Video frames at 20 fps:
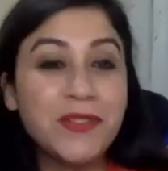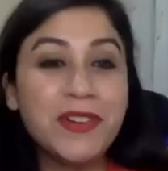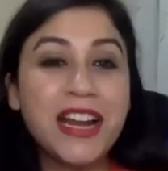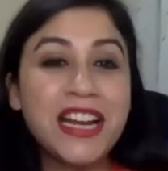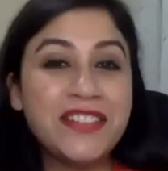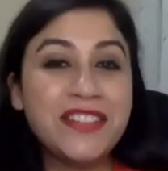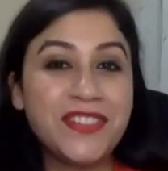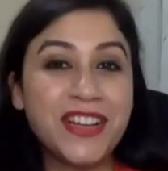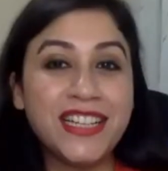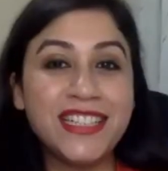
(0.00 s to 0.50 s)

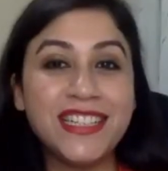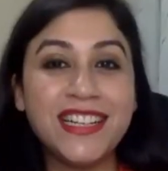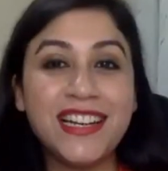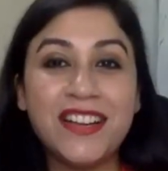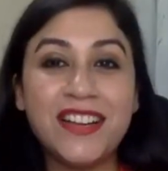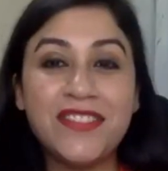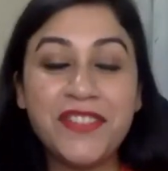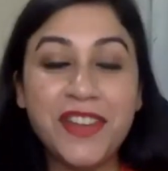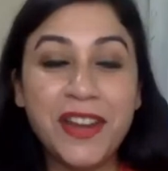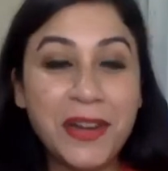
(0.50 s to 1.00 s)
right,
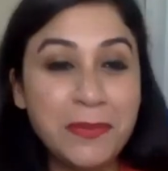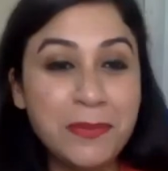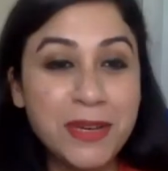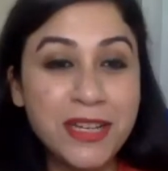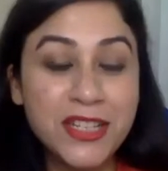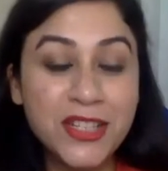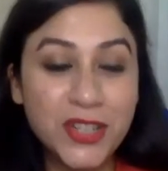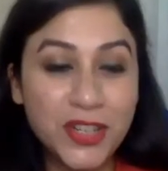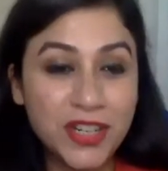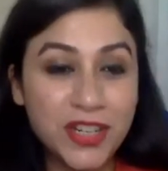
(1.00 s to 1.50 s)
Vandana. Very
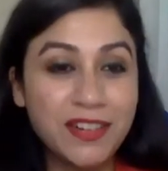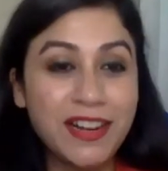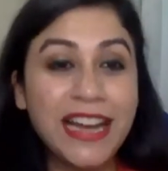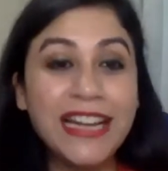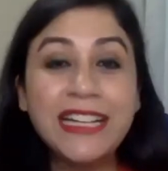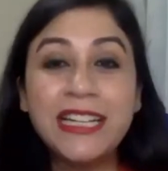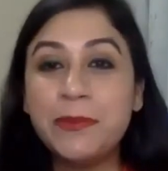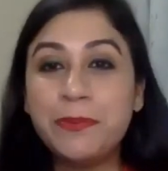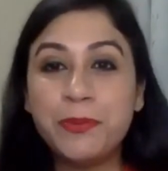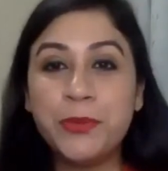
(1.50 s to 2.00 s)
much
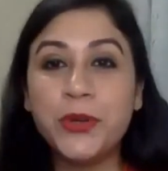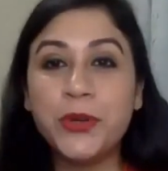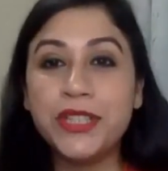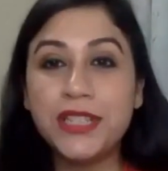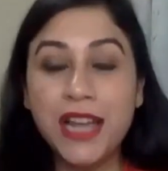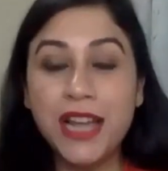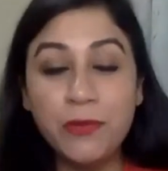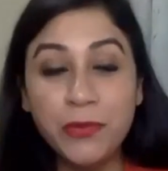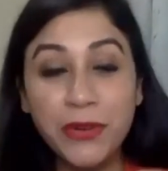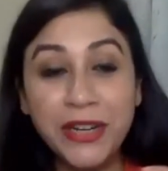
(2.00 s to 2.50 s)
rightly put.
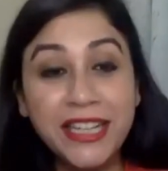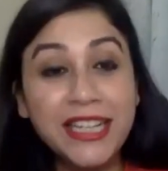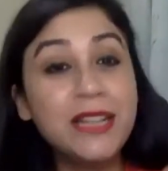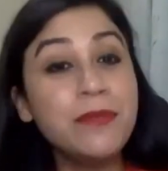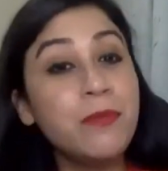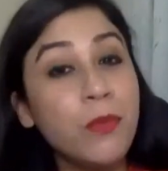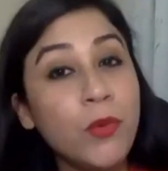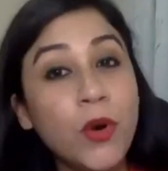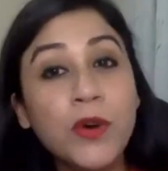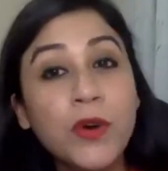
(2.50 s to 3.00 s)
We
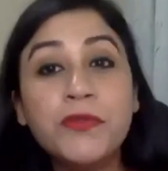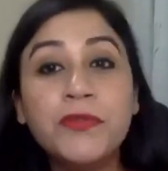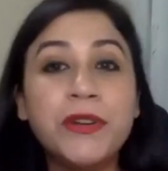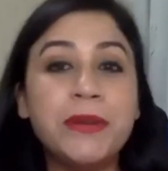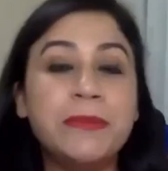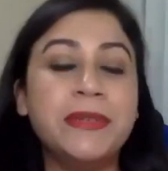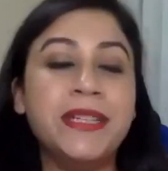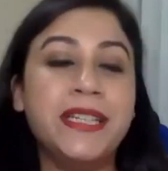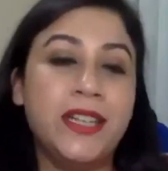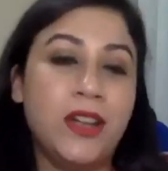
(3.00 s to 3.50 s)
need more
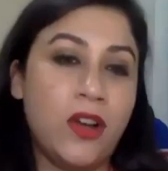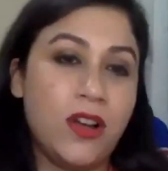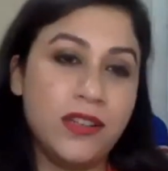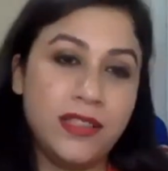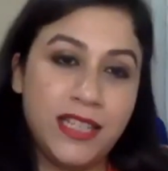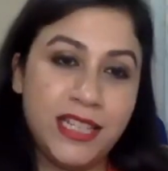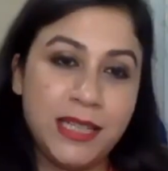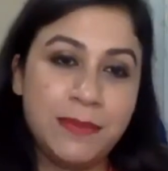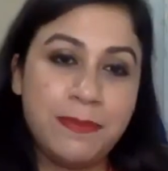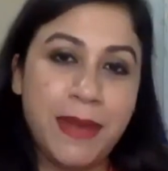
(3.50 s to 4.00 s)
women on
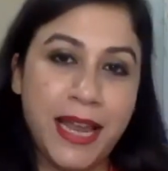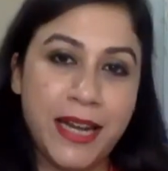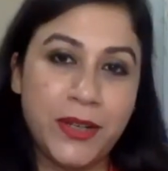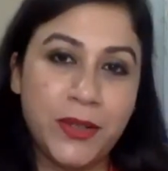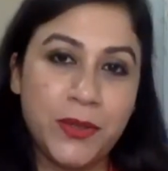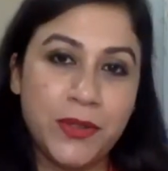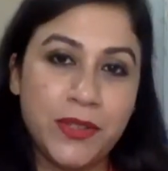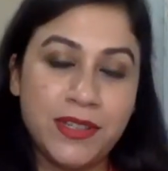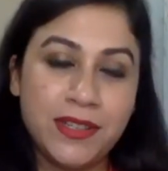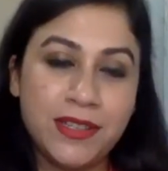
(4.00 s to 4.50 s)
these
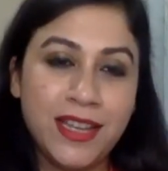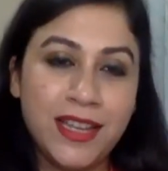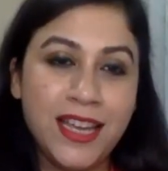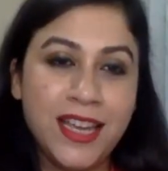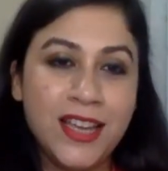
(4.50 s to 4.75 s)
panels.